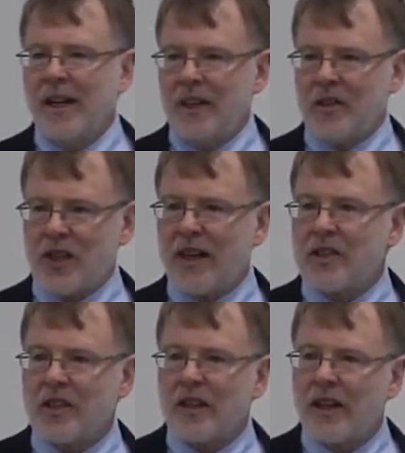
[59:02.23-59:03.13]

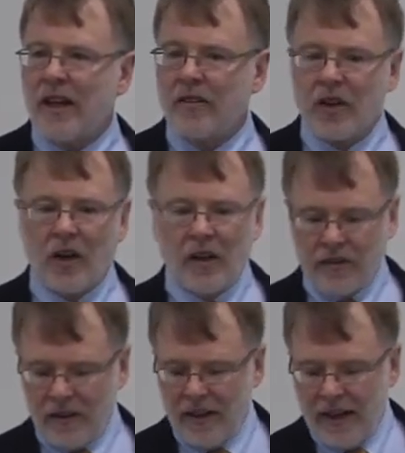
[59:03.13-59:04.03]
insights that they have to
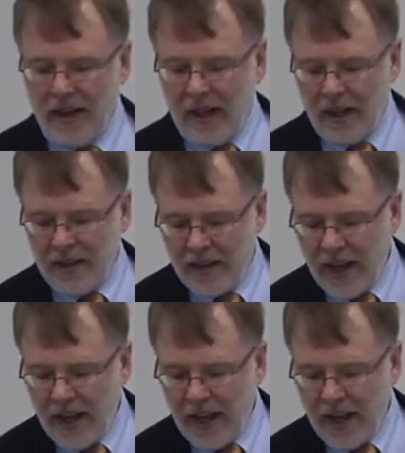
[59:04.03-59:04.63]
offer. And